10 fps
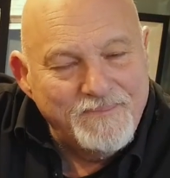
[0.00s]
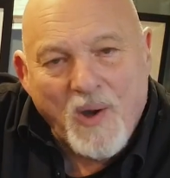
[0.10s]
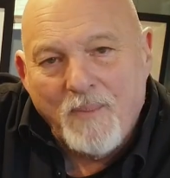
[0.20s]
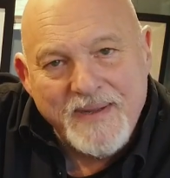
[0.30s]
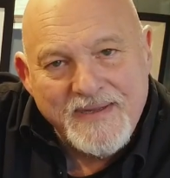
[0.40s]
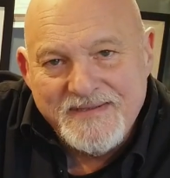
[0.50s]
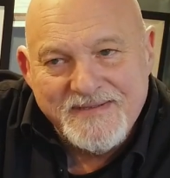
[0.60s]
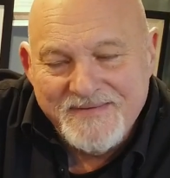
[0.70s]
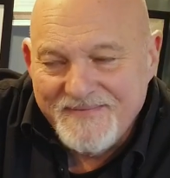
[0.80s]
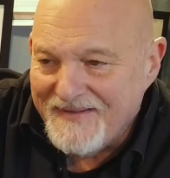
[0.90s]

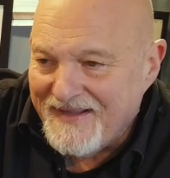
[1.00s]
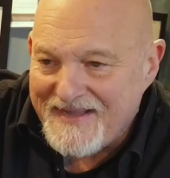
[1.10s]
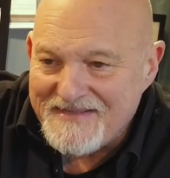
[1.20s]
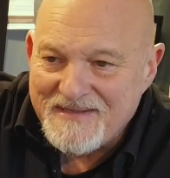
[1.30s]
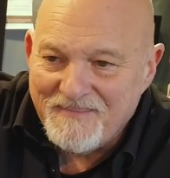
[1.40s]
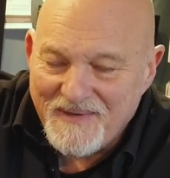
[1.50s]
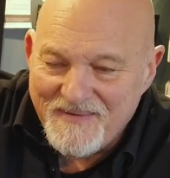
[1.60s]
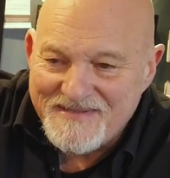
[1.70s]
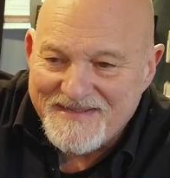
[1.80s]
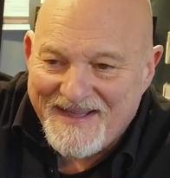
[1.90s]
poppies against the
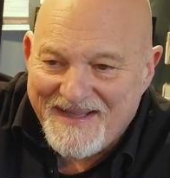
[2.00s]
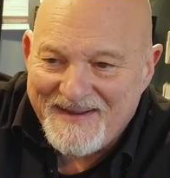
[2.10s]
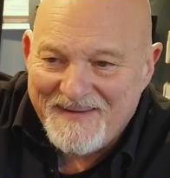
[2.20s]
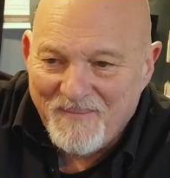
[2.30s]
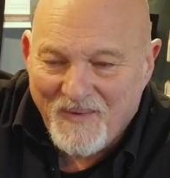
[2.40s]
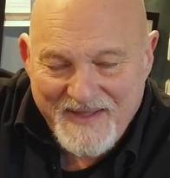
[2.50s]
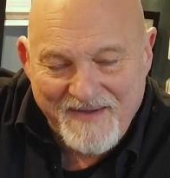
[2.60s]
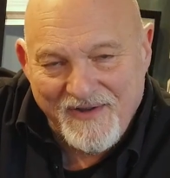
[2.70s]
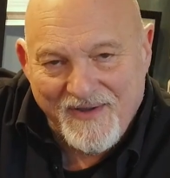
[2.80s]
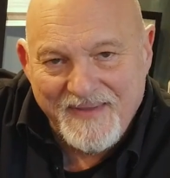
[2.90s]
blue sky,
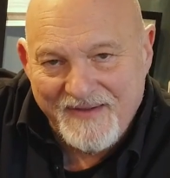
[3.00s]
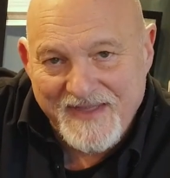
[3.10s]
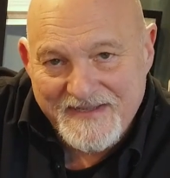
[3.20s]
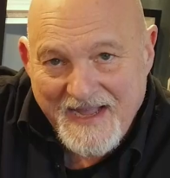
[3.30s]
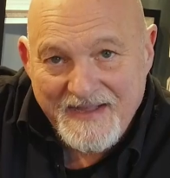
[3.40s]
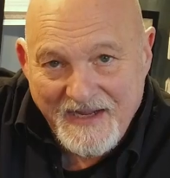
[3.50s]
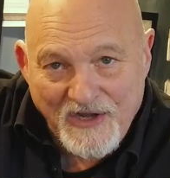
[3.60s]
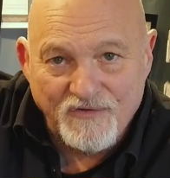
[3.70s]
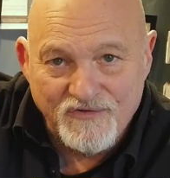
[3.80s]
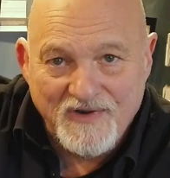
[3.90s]
whatever, if there's any
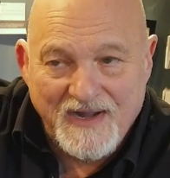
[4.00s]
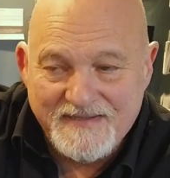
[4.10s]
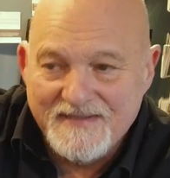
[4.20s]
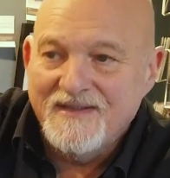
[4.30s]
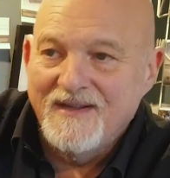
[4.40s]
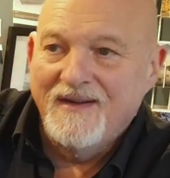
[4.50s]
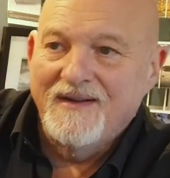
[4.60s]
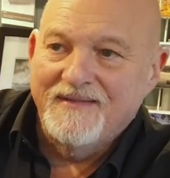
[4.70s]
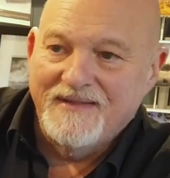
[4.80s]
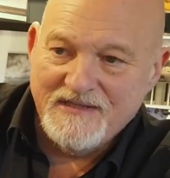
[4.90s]
contrast,
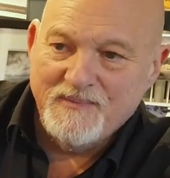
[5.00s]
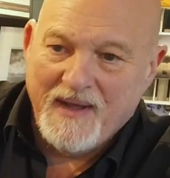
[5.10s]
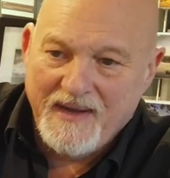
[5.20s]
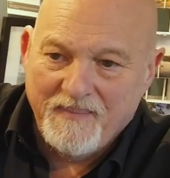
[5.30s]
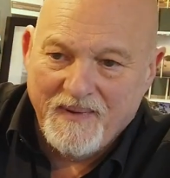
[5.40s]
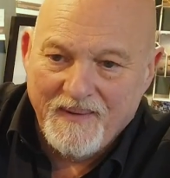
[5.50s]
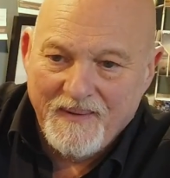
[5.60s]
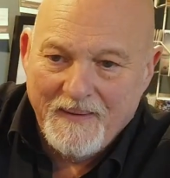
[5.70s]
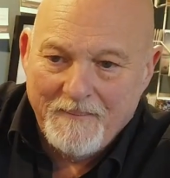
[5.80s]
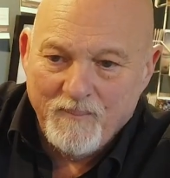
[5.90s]
this paper
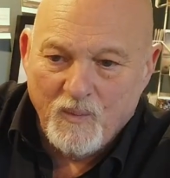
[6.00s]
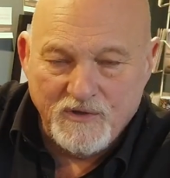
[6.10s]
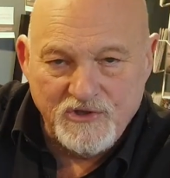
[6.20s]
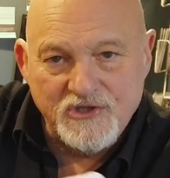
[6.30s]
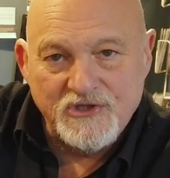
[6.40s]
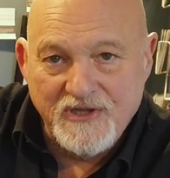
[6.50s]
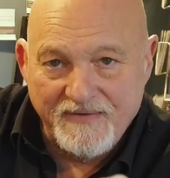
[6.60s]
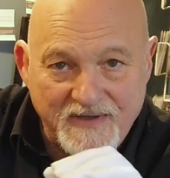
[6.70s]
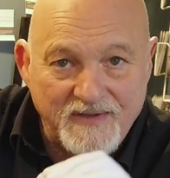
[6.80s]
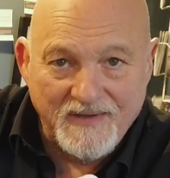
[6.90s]
will just
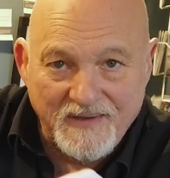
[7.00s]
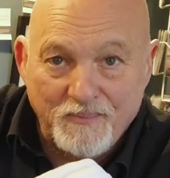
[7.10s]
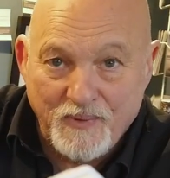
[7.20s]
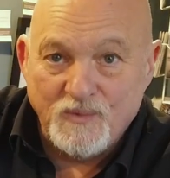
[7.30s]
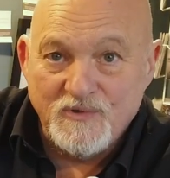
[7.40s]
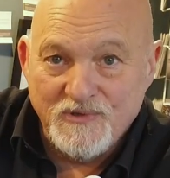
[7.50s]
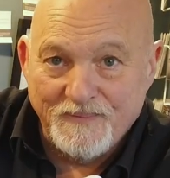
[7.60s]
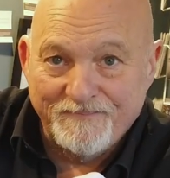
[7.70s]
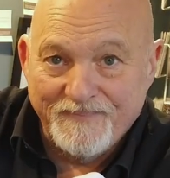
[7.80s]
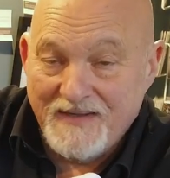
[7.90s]
give it a little boost.
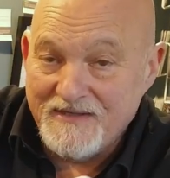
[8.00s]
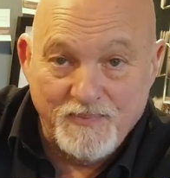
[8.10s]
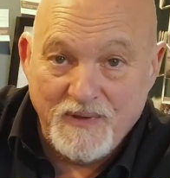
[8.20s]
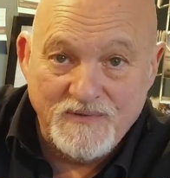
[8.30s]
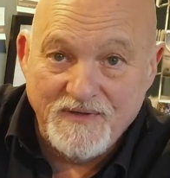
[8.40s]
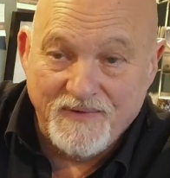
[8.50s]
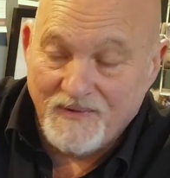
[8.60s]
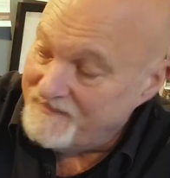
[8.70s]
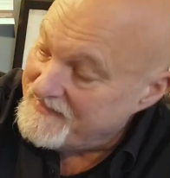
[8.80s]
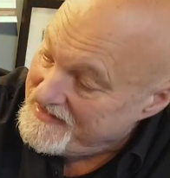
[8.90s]
It's beautiful.